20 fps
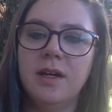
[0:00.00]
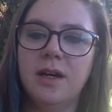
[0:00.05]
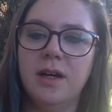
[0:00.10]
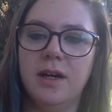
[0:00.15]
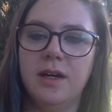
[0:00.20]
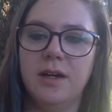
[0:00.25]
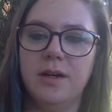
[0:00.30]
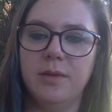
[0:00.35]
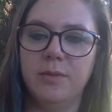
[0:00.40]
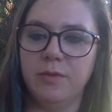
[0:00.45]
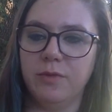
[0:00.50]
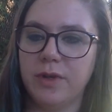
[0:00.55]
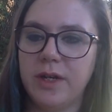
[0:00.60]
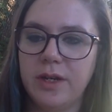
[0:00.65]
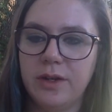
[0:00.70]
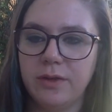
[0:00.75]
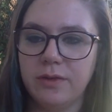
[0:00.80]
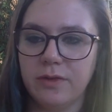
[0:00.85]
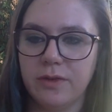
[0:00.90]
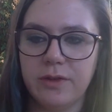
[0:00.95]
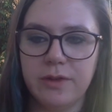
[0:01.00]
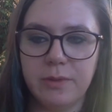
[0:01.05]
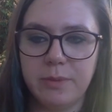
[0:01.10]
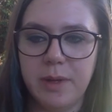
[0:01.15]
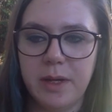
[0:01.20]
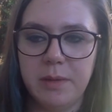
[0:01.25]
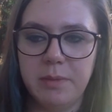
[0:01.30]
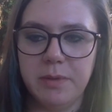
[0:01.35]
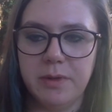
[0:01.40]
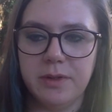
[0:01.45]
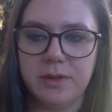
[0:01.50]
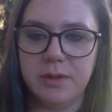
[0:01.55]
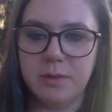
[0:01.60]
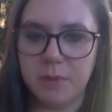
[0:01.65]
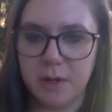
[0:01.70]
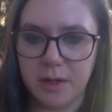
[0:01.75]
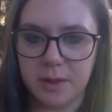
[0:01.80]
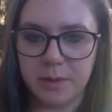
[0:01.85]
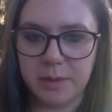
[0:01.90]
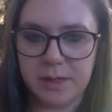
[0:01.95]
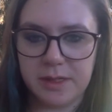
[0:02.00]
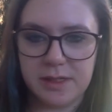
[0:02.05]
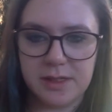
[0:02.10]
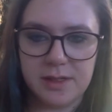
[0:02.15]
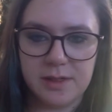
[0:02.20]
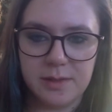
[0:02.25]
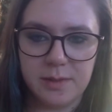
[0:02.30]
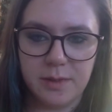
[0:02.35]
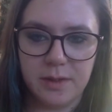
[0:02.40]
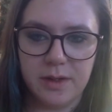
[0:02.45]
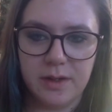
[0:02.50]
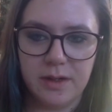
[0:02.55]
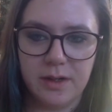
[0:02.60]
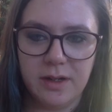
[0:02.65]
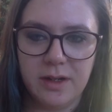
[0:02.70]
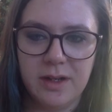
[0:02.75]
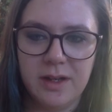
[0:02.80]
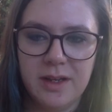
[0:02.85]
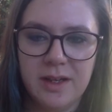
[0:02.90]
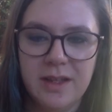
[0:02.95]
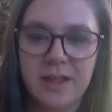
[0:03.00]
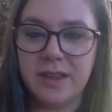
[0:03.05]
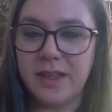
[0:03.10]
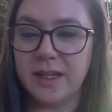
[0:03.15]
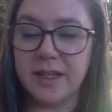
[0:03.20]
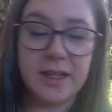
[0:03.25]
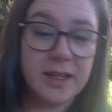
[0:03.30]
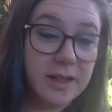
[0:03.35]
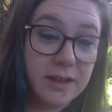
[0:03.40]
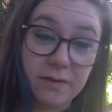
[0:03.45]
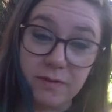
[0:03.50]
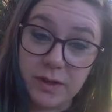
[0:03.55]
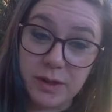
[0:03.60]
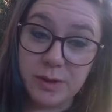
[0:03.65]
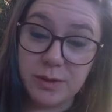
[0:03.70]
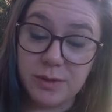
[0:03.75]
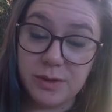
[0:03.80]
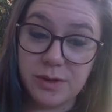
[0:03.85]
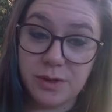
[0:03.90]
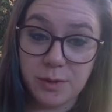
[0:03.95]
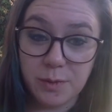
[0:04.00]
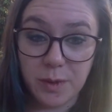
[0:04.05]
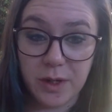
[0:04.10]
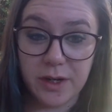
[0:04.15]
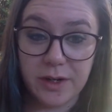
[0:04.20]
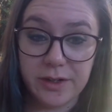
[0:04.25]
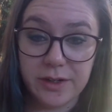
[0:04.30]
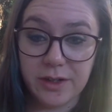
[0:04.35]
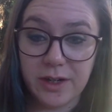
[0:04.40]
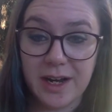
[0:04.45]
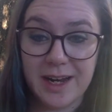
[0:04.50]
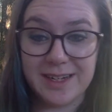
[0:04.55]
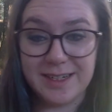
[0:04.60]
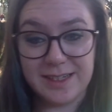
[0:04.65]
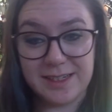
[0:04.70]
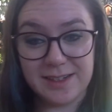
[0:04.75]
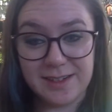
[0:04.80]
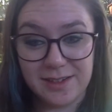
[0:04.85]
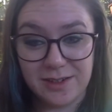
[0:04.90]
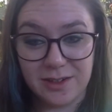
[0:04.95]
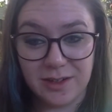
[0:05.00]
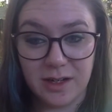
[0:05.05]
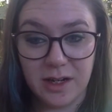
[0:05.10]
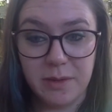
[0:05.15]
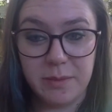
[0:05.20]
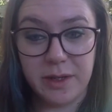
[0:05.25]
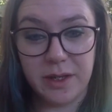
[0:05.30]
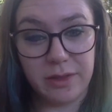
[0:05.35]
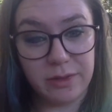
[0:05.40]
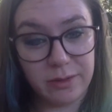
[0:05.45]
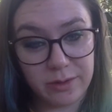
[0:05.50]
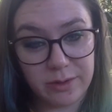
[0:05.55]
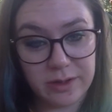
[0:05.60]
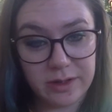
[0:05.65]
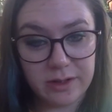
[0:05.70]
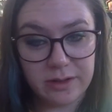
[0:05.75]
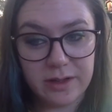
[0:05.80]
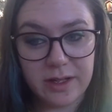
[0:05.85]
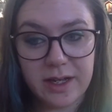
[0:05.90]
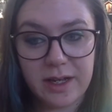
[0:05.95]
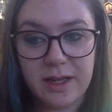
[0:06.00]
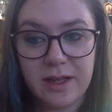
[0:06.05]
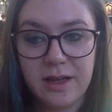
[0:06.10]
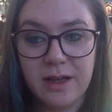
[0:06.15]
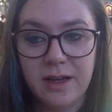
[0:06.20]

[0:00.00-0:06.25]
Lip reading: read over your paper to mark places where they get confused or where your ideas aren't coming through clearly.